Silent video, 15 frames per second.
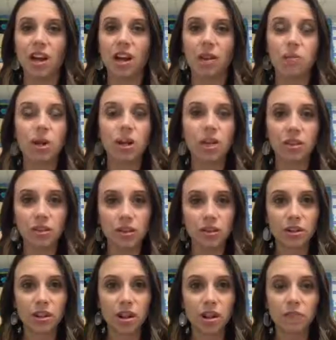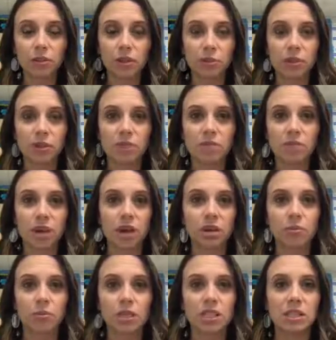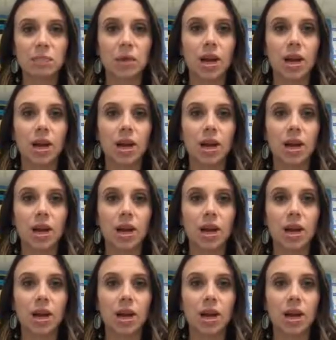Another influence of mine was